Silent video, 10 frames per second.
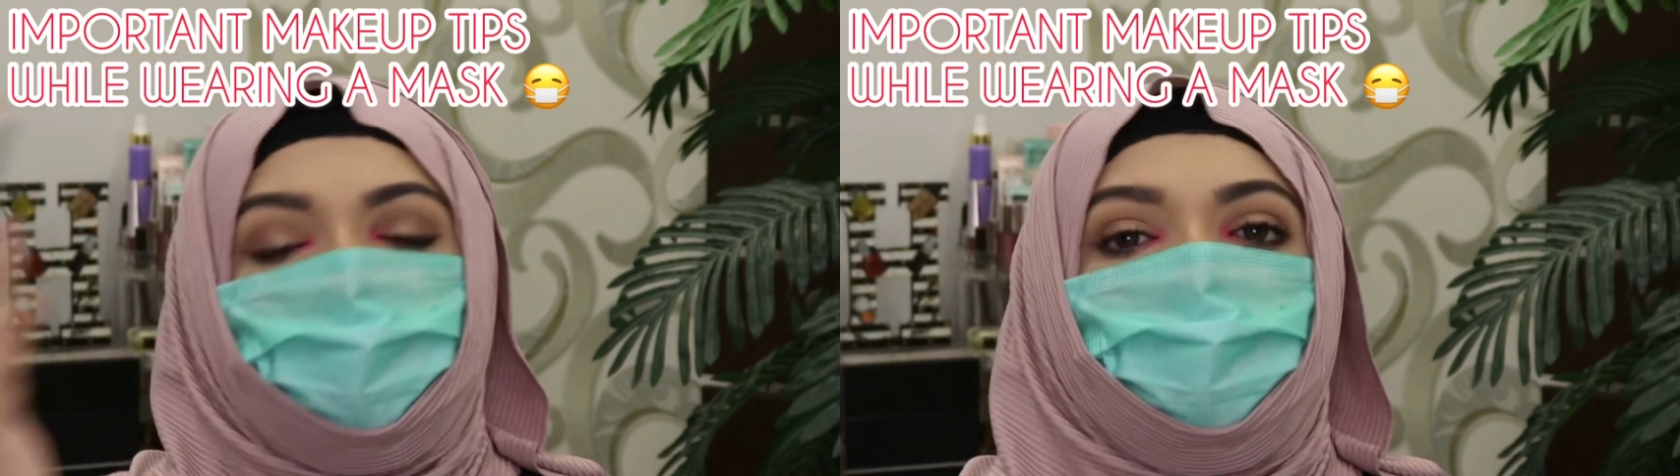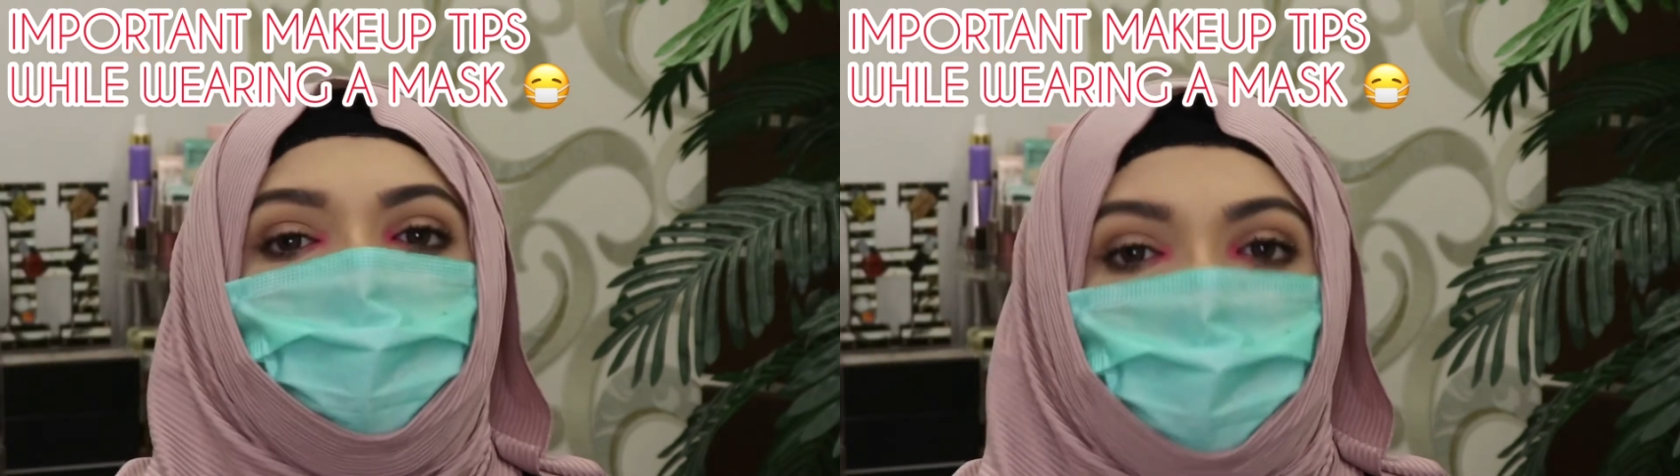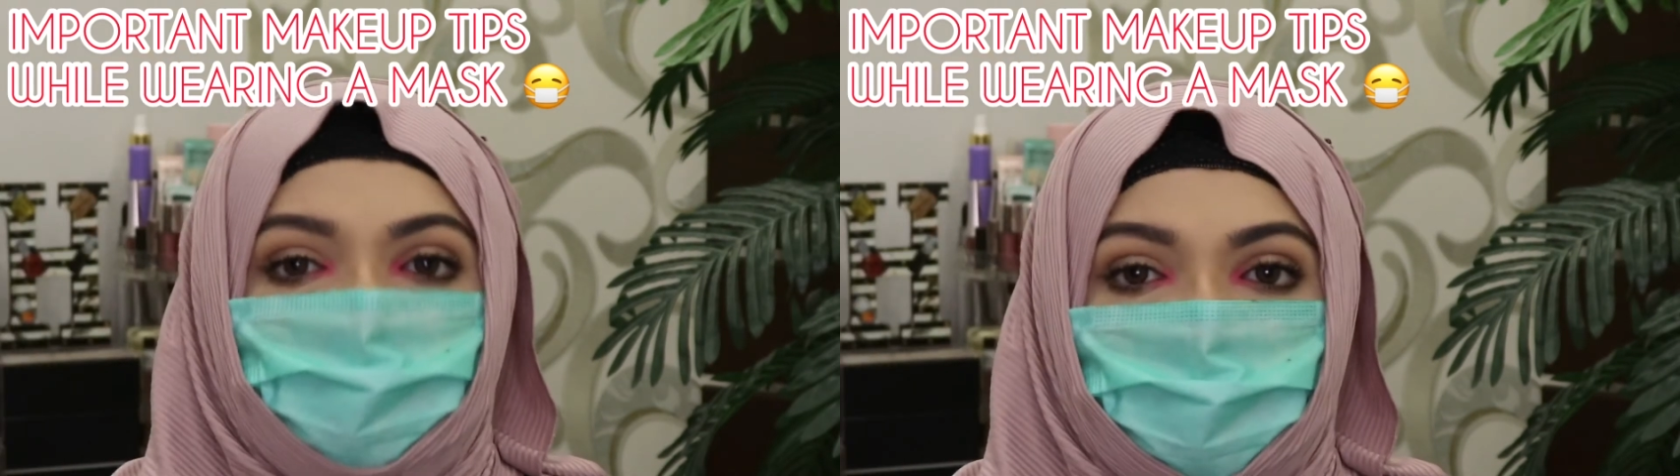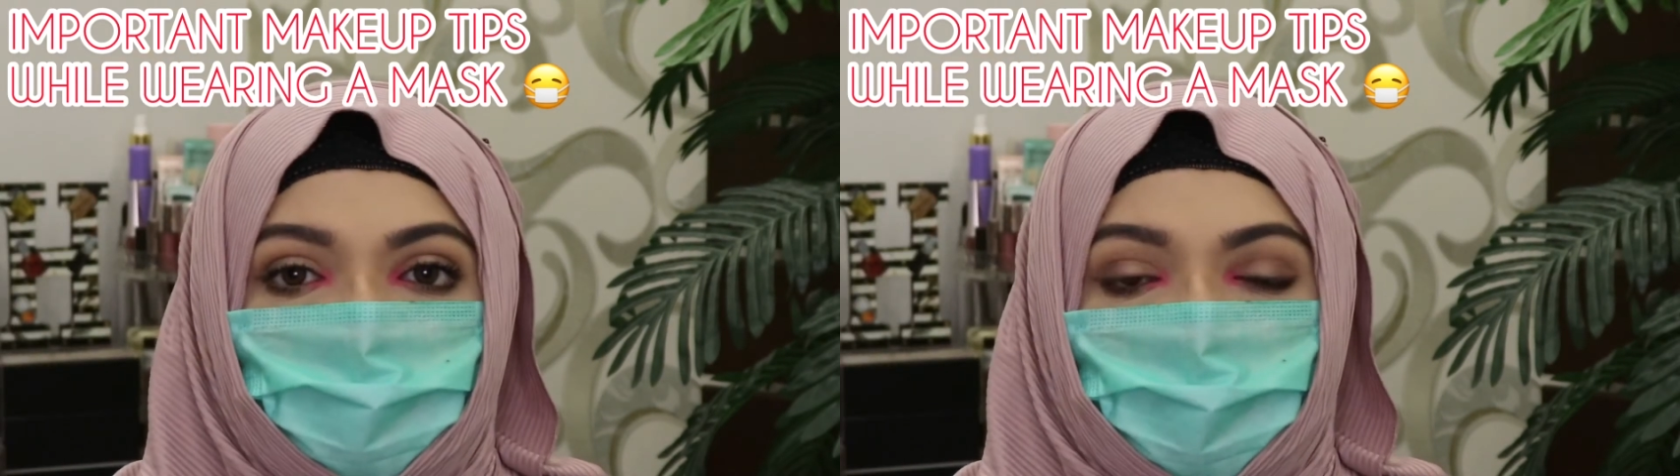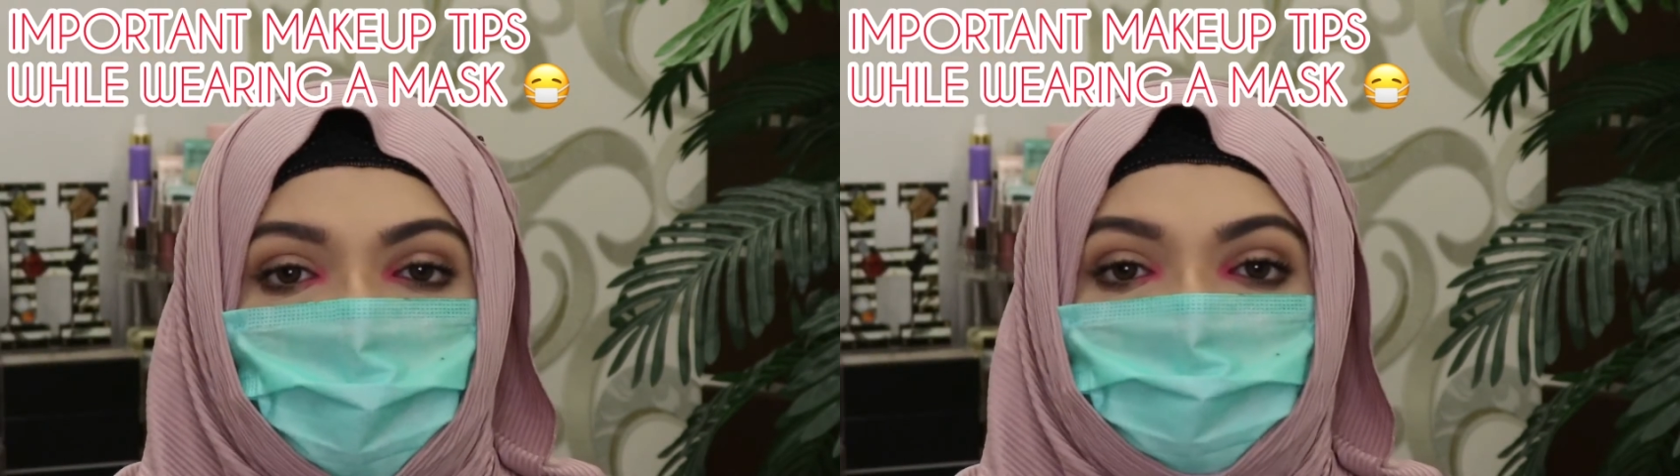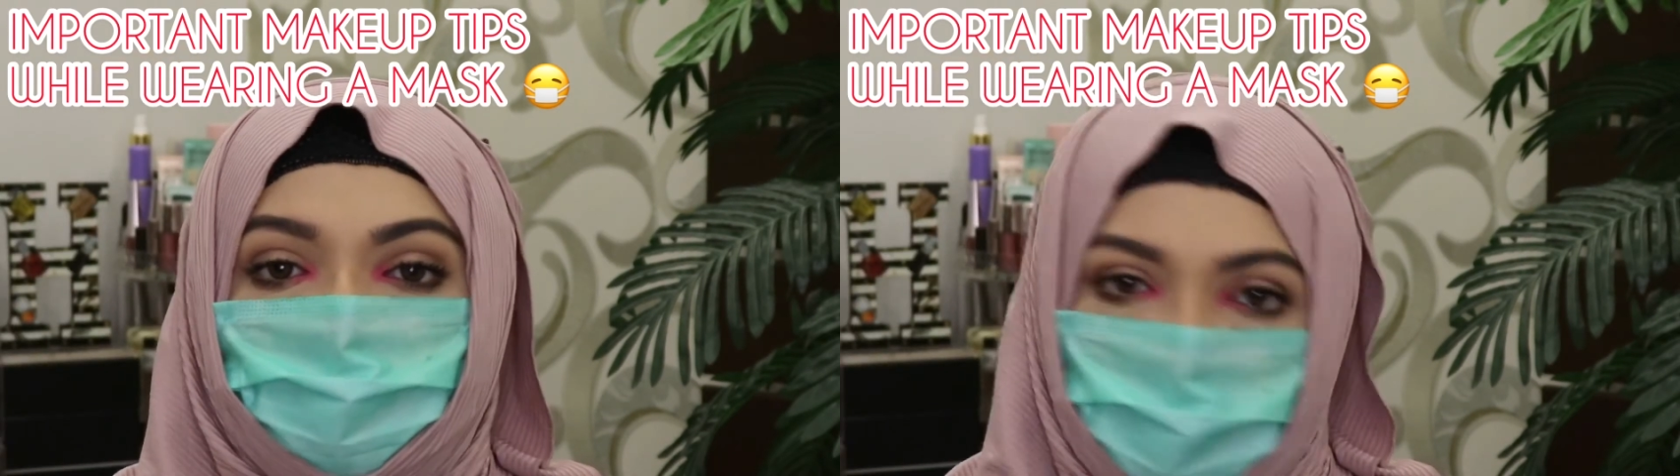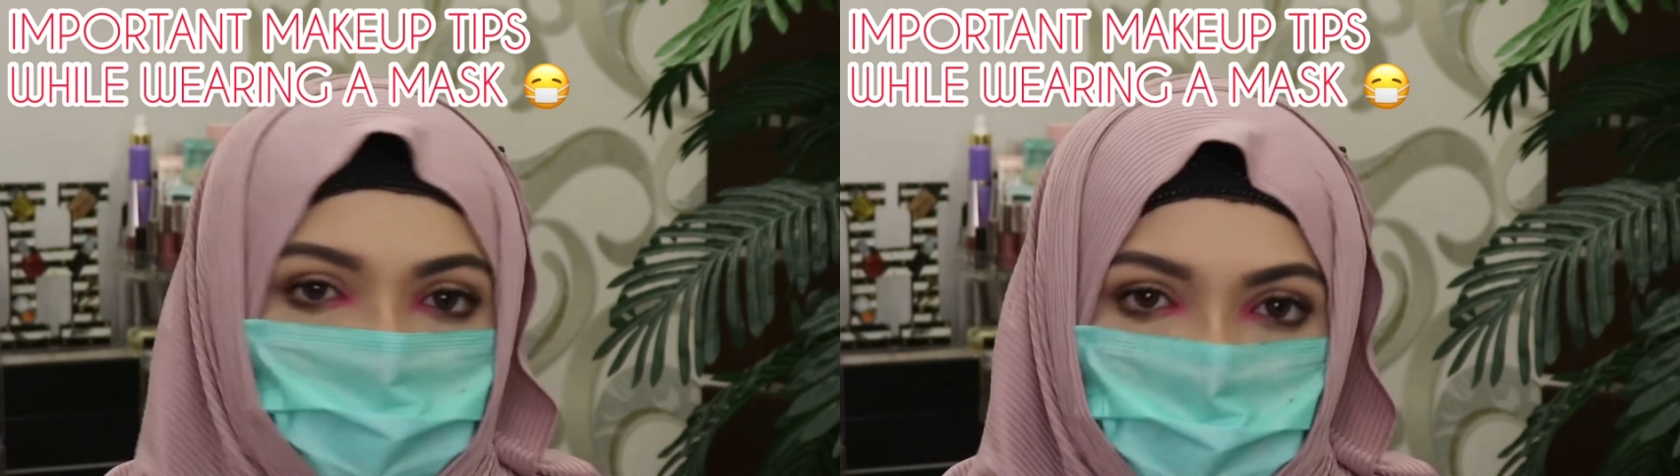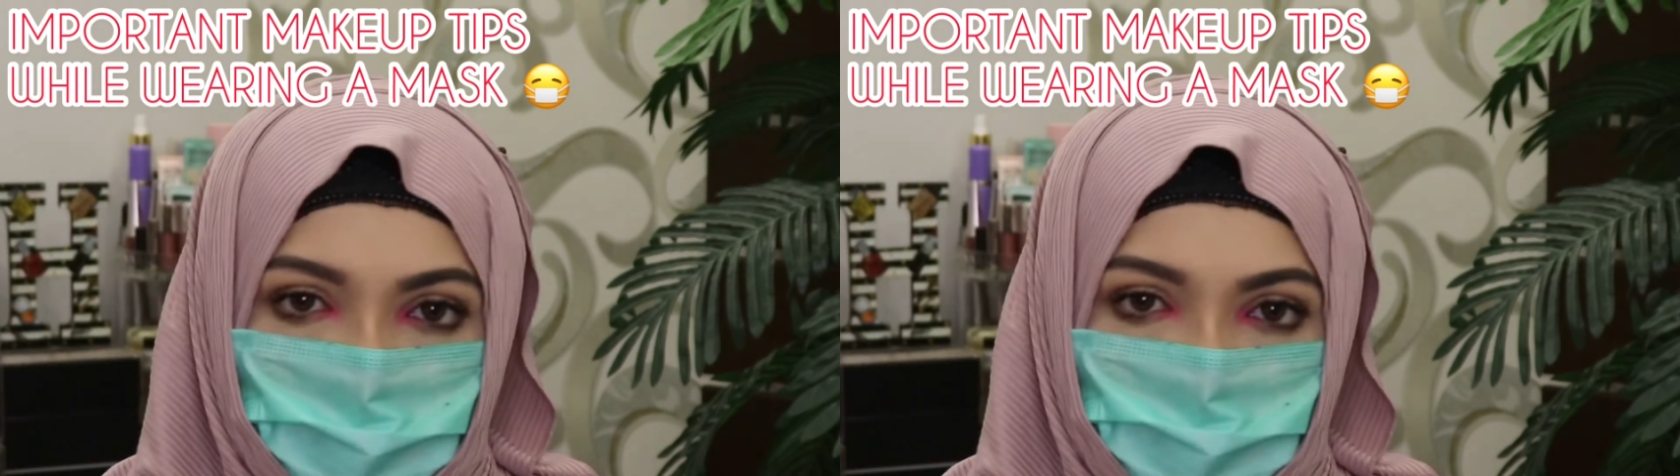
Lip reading: your nose look thick